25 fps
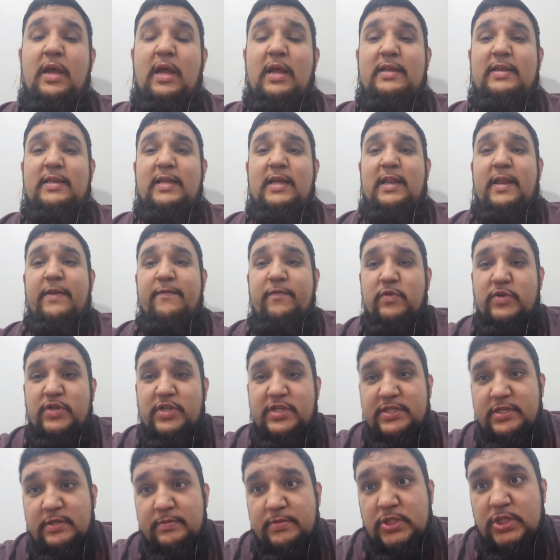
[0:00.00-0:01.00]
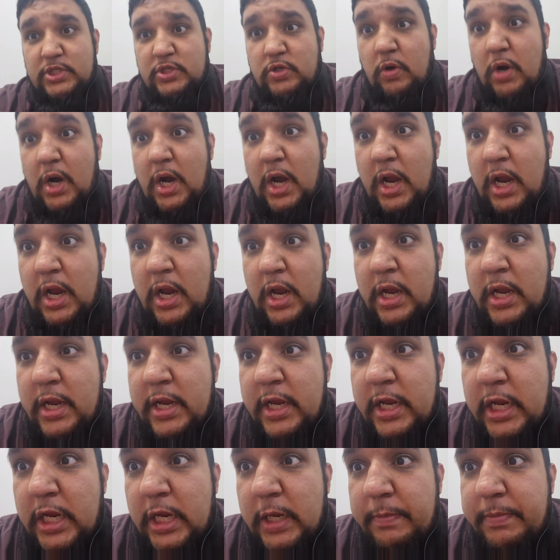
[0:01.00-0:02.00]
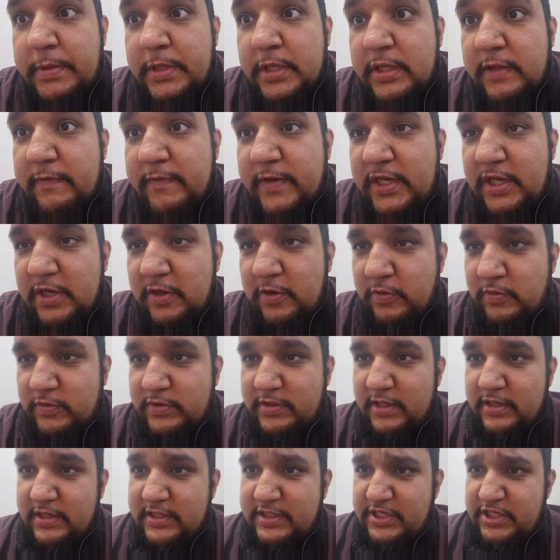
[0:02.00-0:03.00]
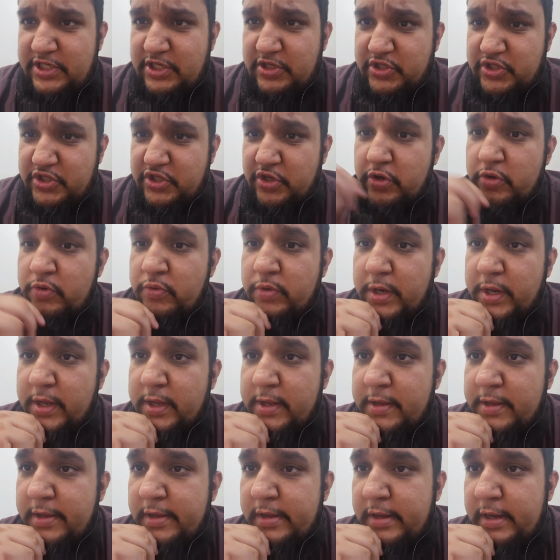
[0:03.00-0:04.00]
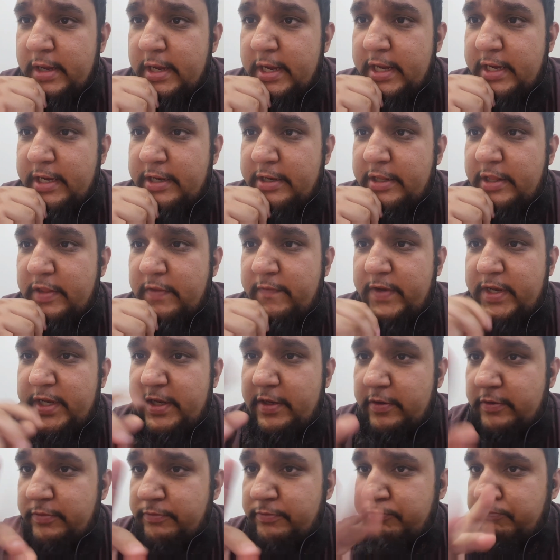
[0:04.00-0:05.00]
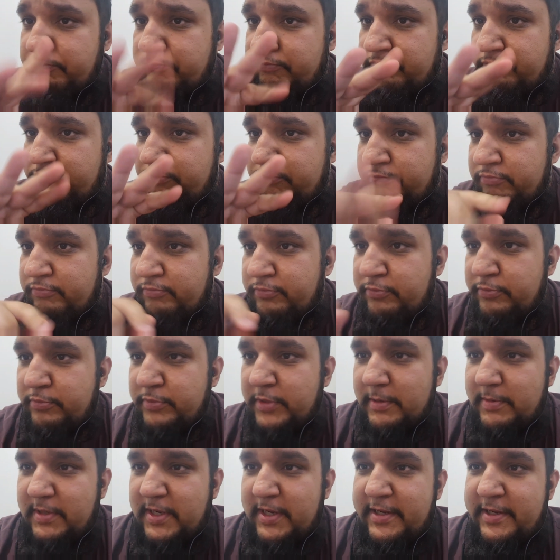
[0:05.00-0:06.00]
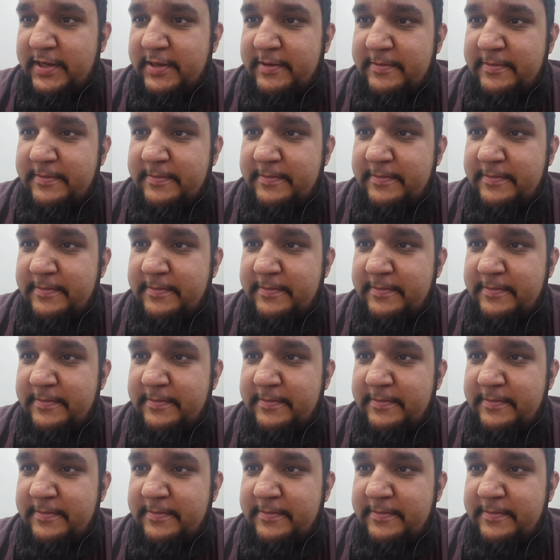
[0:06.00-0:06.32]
and tell everyone to subscribe to the videos. And I'll see you soon in another video. Bye-bye.